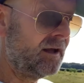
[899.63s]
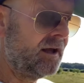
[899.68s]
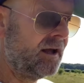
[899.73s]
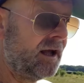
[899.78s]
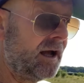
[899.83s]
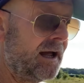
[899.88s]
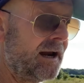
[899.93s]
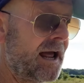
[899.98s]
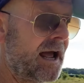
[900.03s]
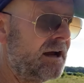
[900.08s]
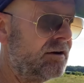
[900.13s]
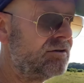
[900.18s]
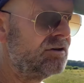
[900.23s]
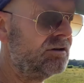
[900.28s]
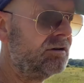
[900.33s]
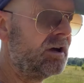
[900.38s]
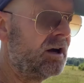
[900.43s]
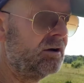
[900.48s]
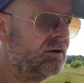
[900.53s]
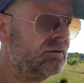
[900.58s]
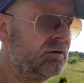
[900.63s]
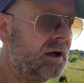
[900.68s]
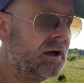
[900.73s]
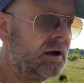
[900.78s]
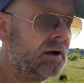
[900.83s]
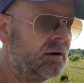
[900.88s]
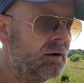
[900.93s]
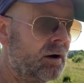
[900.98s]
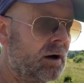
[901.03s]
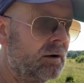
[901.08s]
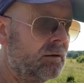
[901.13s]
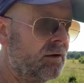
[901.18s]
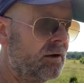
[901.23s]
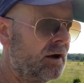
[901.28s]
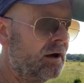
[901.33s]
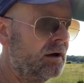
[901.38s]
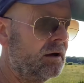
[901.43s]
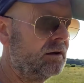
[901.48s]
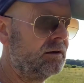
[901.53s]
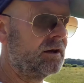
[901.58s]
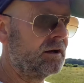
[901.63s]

And how do you know that the